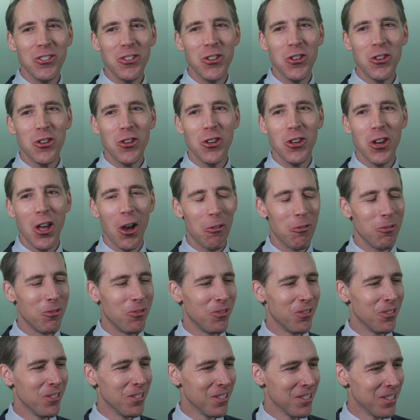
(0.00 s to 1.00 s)
No.
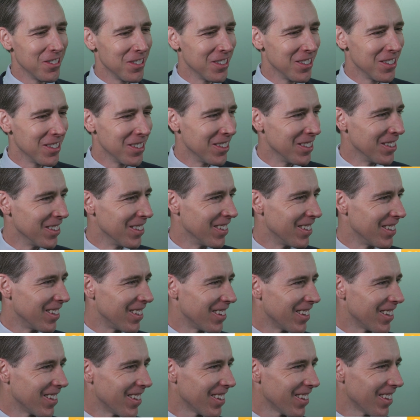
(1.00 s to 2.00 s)

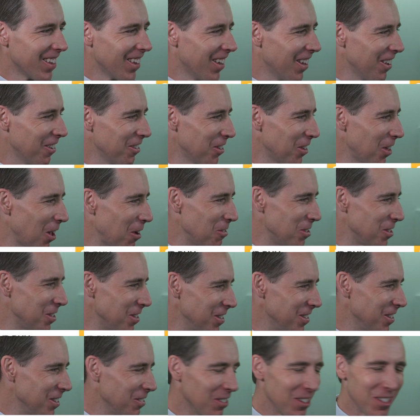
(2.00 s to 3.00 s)
Why? No, that was
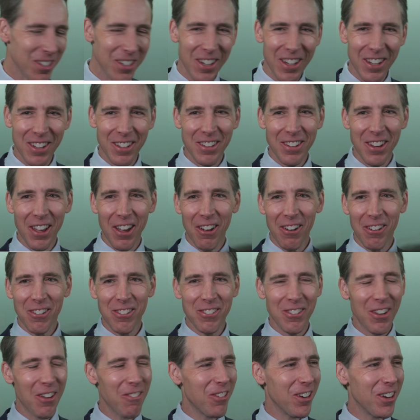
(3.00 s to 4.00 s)
easy, wasn't it? No,
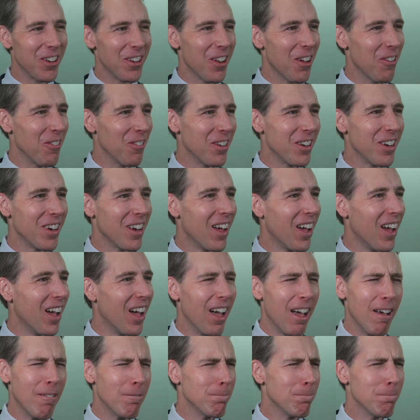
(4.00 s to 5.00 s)
no, but no.
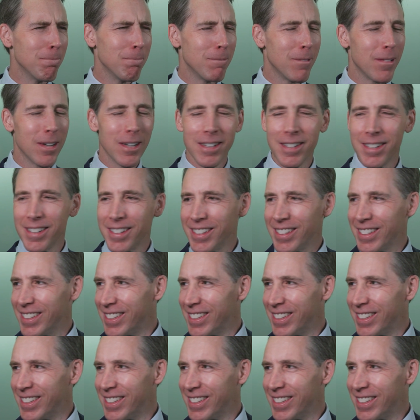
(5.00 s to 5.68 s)
So you're saying there's a